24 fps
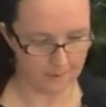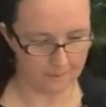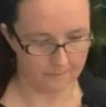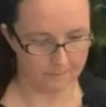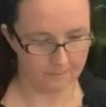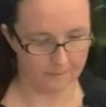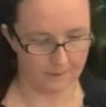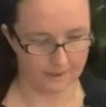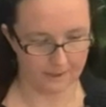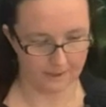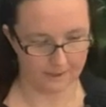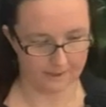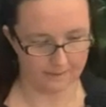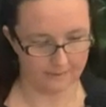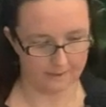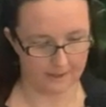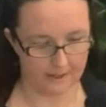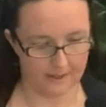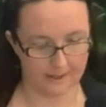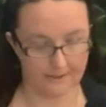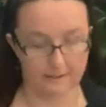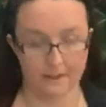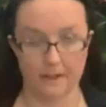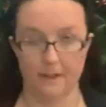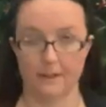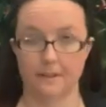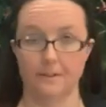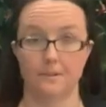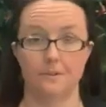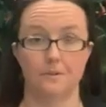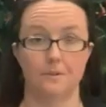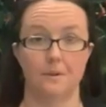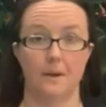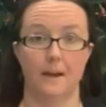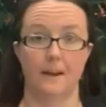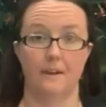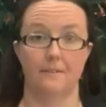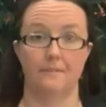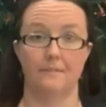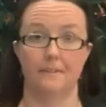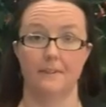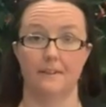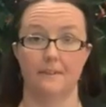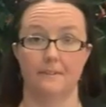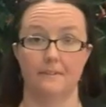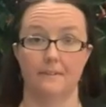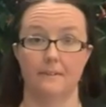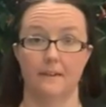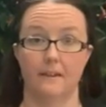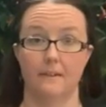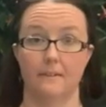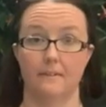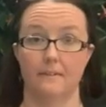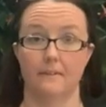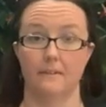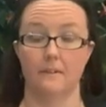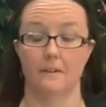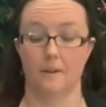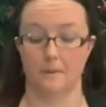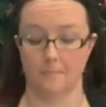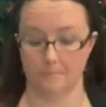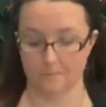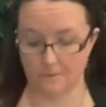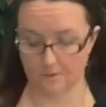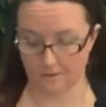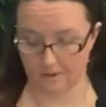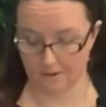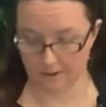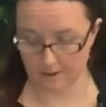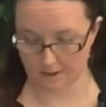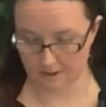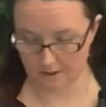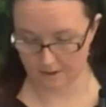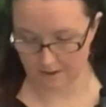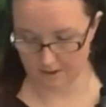But I do have this as an option.